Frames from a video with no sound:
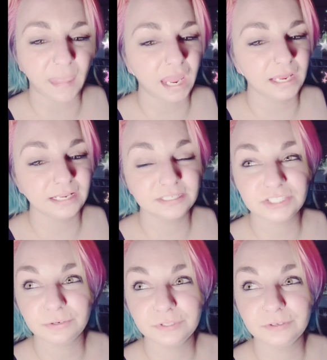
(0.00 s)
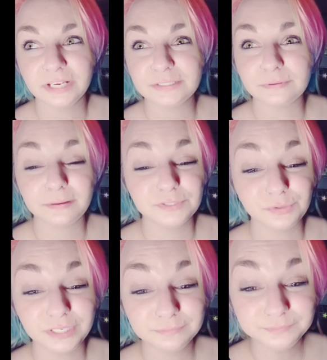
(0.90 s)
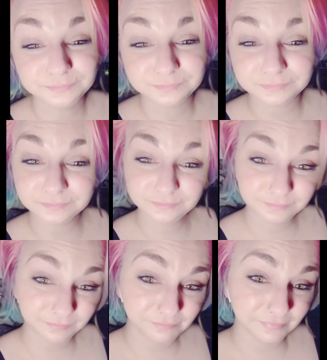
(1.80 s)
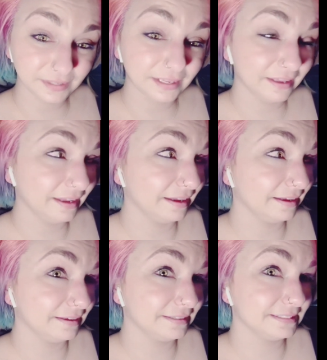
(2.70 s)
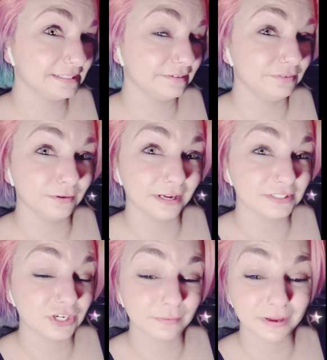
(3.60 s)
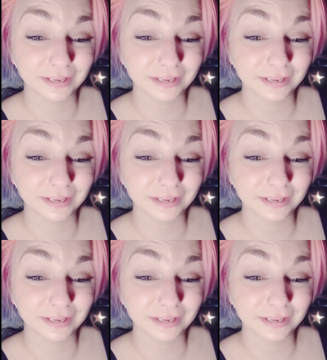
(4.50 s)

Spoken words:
And I can share with you guys what I'm doing. And if you guys check back